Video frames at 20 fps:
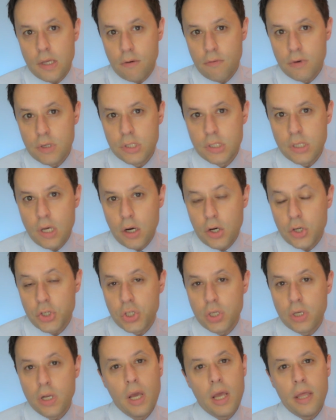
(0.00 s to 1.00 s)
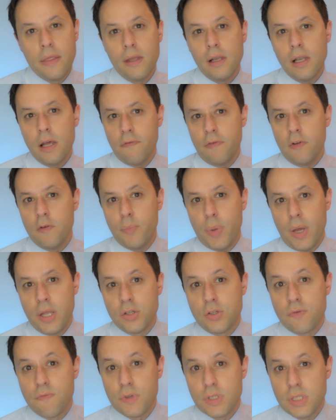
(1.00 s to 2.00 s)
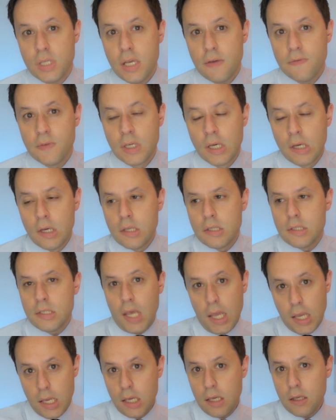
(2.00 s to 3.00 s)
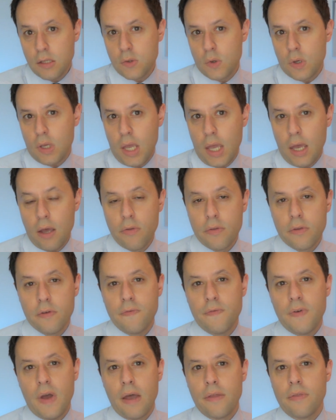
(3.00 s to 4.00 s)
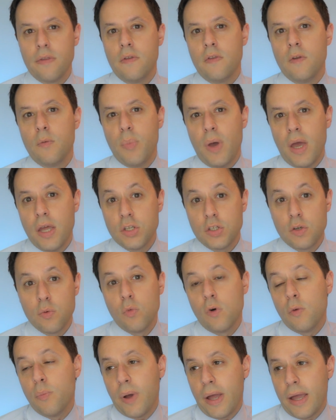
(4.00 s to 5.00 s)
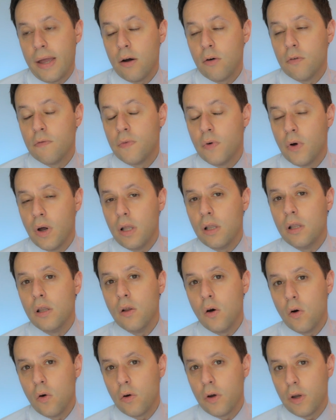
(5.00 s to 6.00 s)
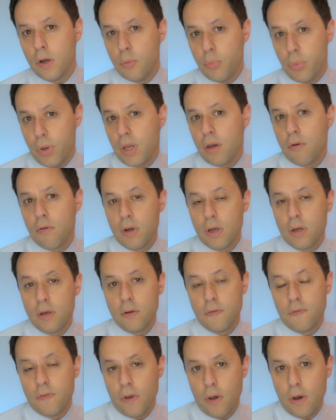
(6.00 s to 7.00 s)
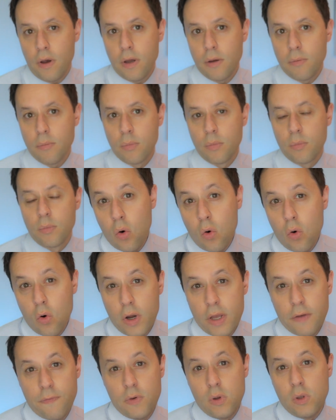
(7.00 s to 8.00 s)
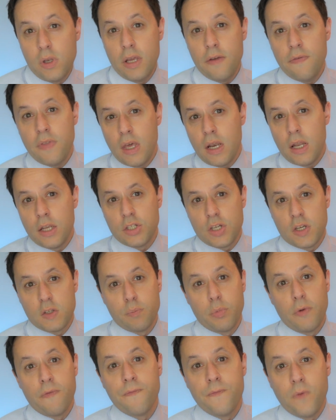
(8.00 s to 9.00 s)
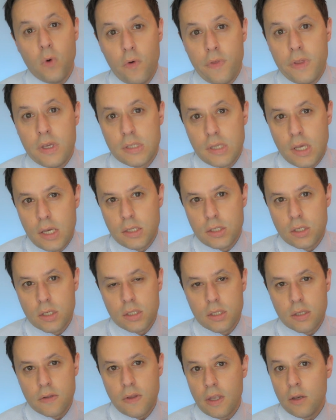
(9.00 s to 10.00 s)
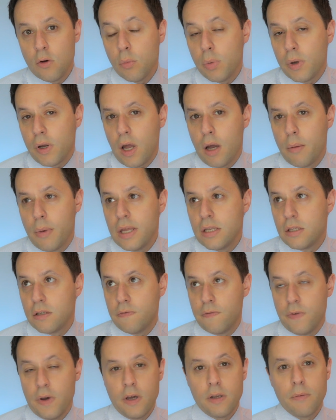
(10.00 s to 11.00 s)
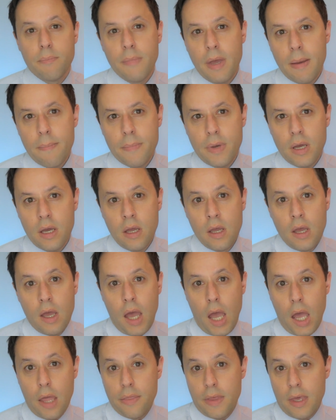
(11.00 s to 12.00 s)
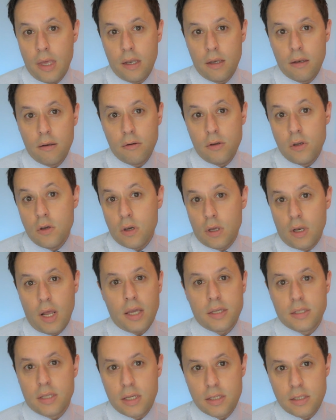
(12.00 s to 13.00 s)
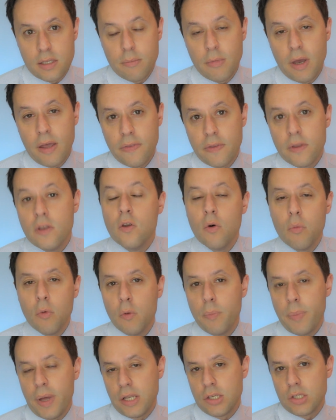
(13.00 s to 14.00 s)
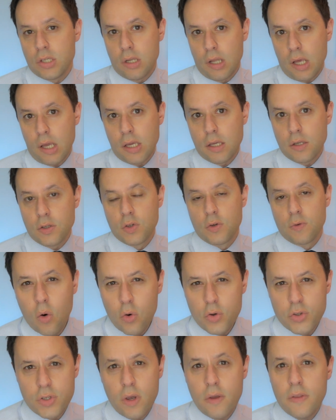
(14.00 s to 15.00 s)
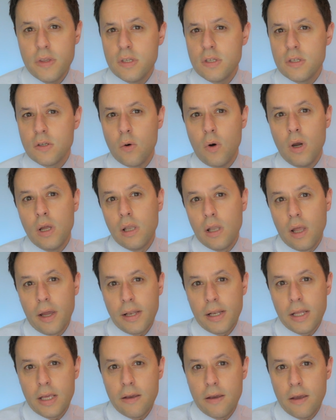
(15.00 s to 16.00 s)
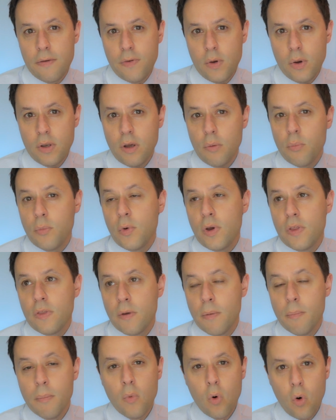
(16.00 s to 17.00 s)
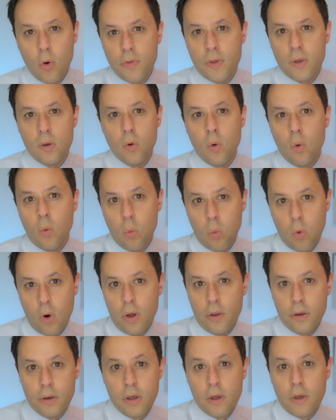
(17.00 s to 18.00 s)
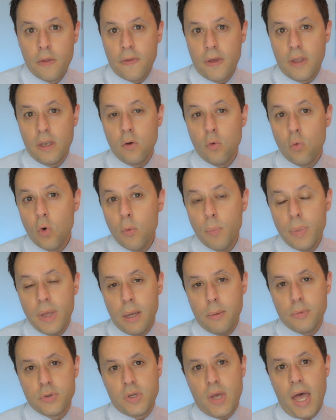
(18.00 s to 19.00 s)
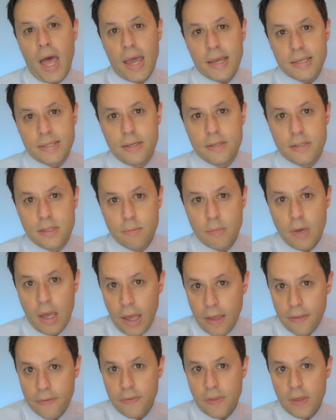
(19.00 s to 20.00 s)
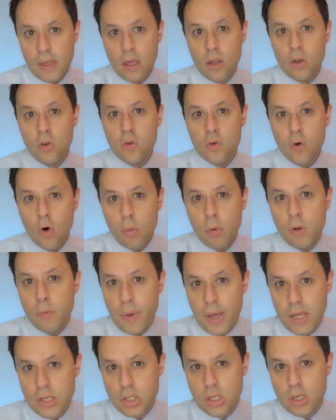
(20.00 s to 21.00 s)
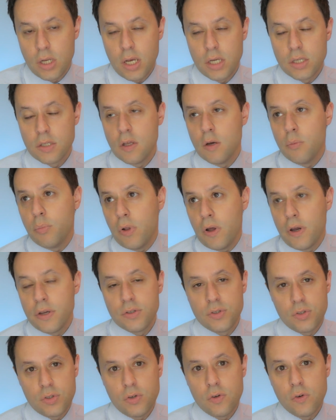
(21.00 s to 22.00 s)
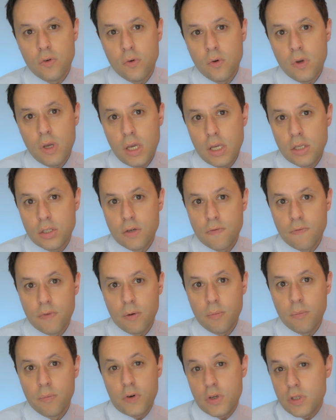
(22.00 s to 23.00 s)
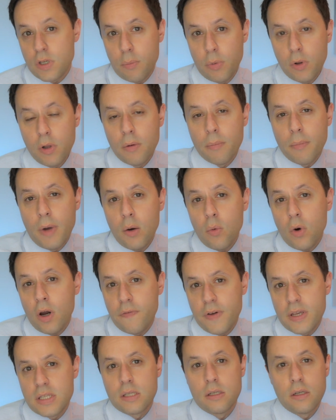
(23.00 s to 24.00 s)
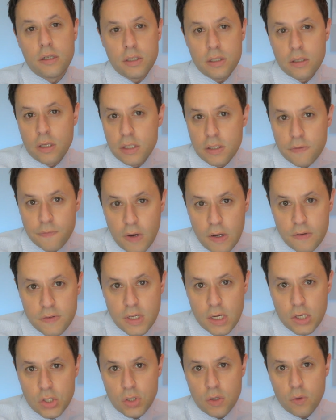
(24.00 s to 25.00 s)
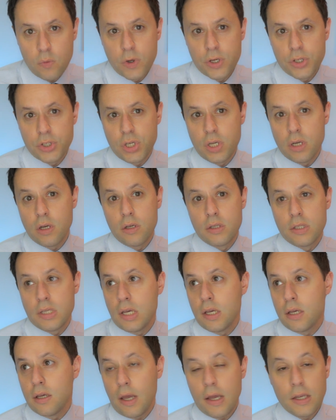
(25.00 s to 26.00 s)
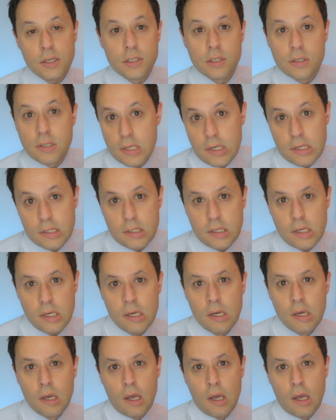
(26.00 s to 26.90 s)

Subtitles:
a reduction in the level of pension received taking into account the fact that the pension will pay out for a longer period of time. Or if you leave the NHS before these ages, you'll become a deferred member and then you can access them at the normal pension age. Also, and this is quite likely, if you end up with more than one, then you would be able to access them at the normal pension age that applies to each of them. For example, my wife has the 1995 section, which she could take at age 60,